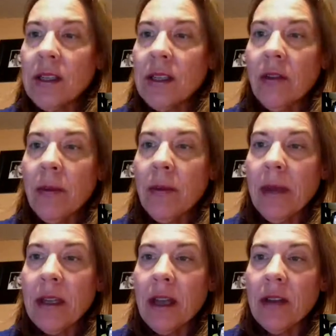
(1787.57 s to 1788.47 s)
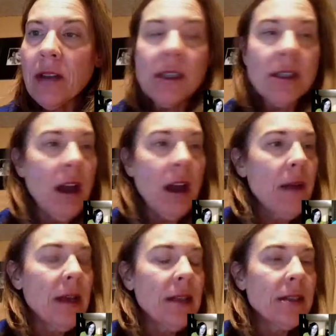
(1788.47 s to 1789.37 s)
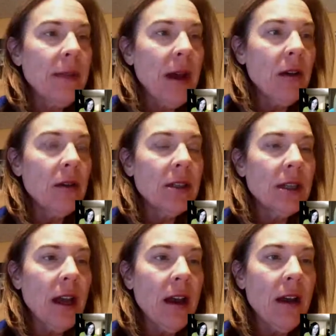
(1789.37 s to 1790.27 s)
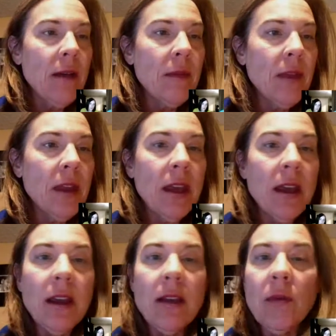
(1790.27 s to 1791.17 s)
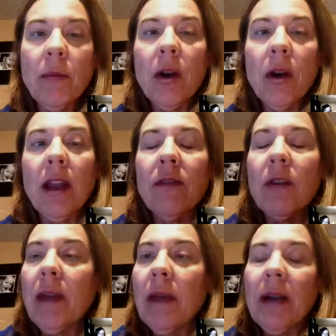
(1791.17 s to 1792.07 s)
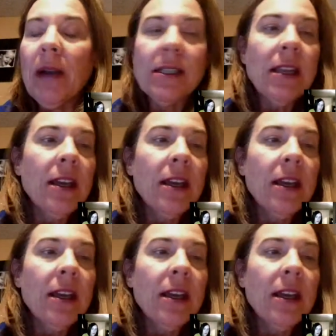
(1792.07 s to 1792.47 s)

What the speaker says: What is everybody else's comments about the reporting of the bed bugs?